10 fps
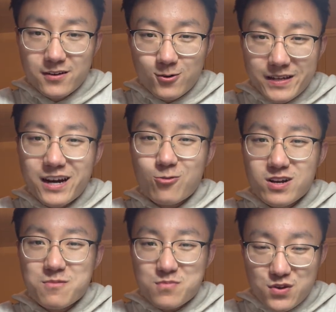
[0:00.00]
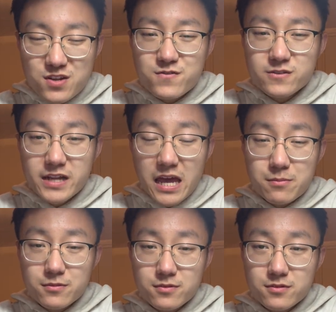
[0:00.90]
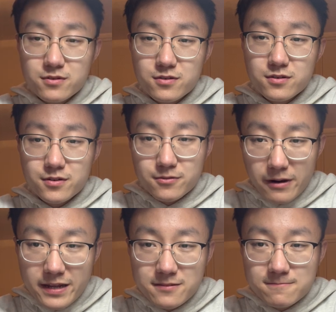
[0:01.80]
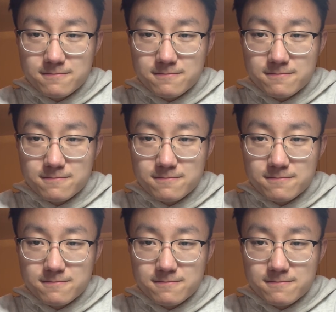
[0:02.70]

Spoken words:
Yeah, what a beautiful name, right?